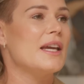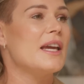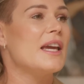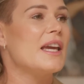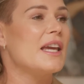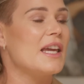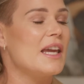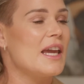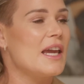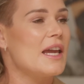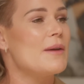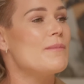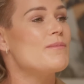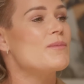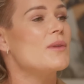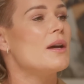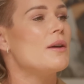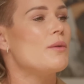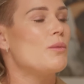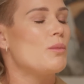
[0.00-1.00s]
but no, he,
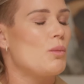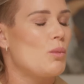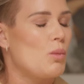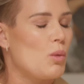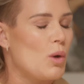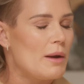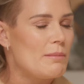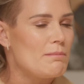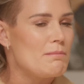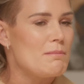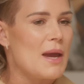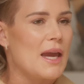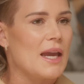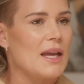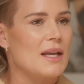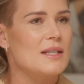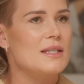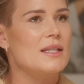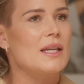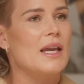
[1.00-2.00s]
bless. Love what him.
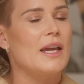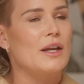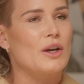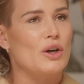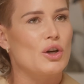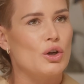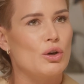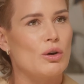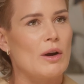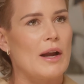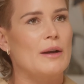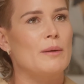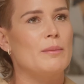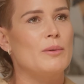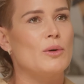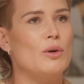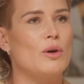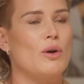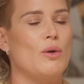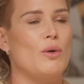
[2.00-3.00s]
makes
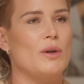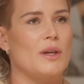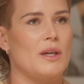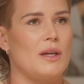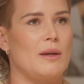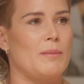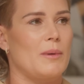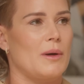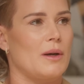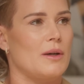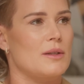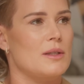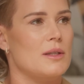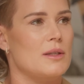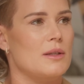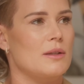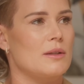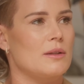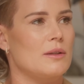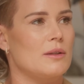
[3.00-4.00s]
incredible
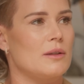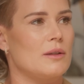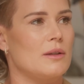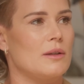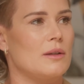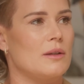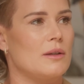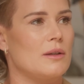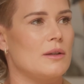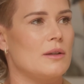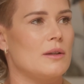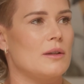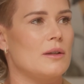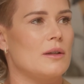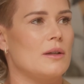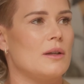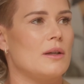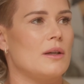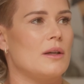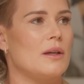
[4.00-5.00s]
goalkeepers
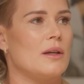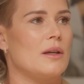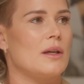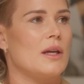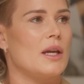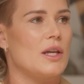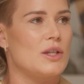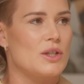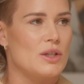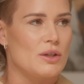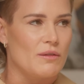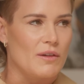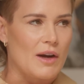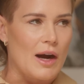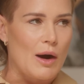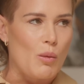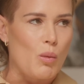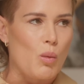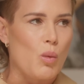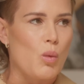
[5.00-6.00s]
is you've
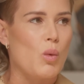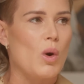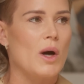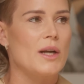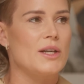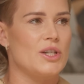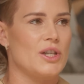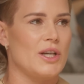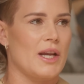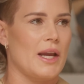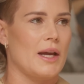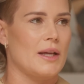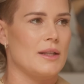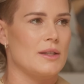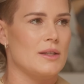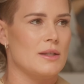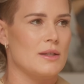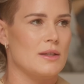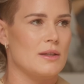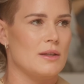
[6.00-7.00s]
got one
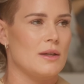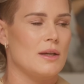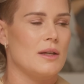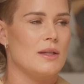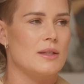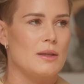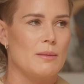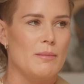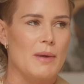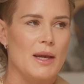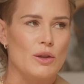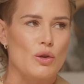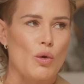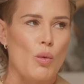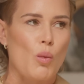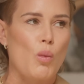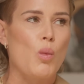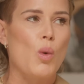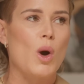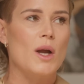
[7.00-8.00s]
chance mm-hmm. to make the
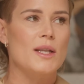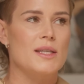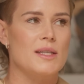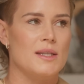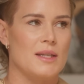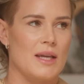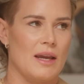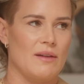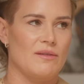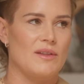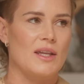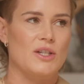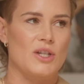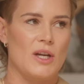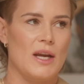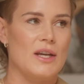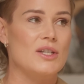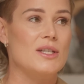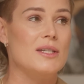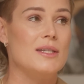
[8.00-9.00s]
one save that
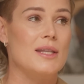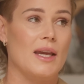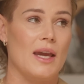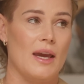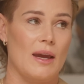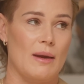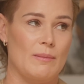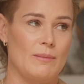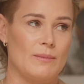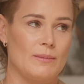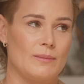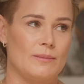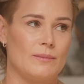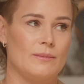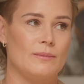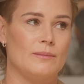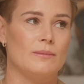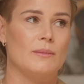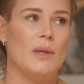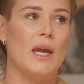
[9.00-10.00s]
changes the game.
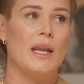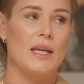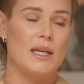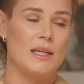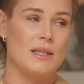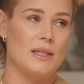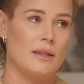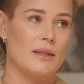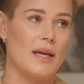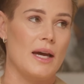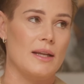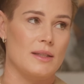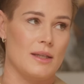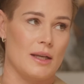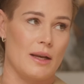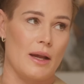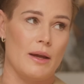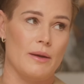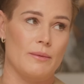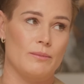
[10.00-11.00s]
And he did that
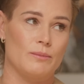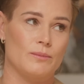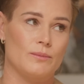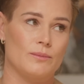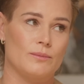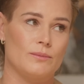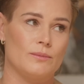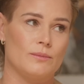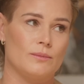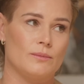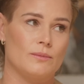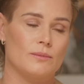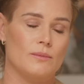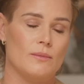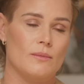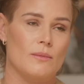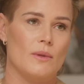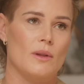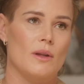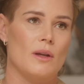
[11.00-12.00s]
today. Did.
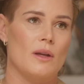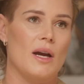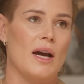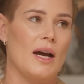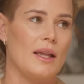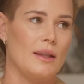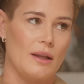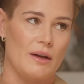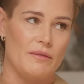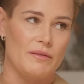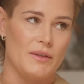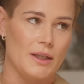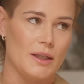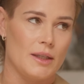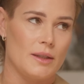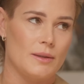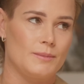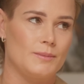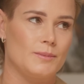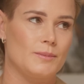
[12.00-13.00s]
I loved
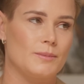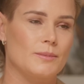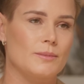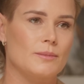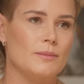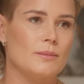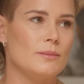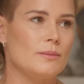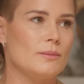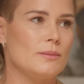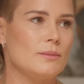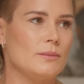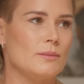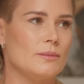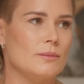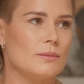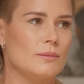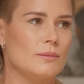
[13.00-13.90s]
it. Wait, pepper it to the